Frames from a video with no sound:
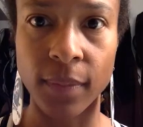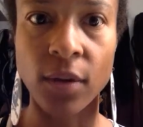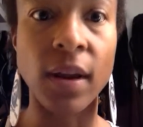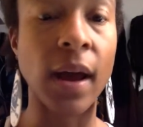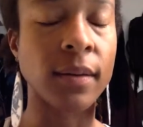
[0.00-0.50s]

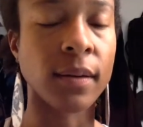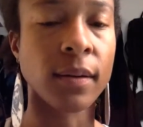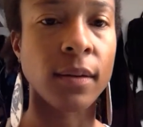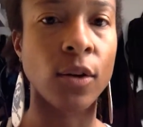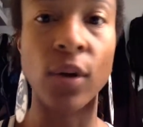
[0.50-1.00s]
You're not
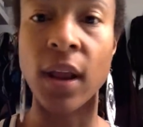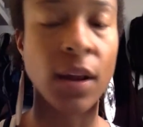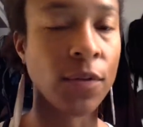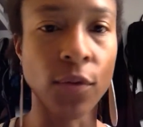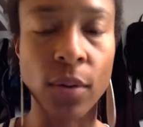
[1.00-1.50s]
creating
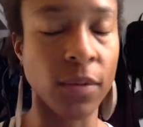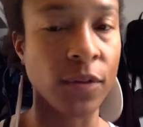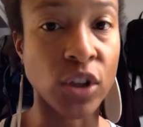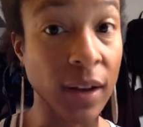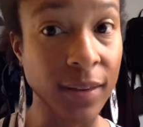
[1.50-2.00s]
in forms
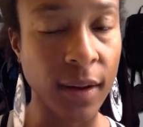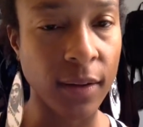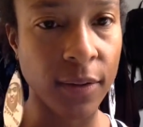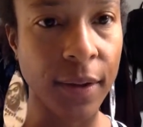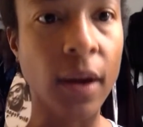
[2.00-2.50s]
of
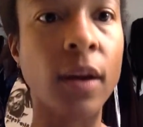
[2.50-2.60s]
justice.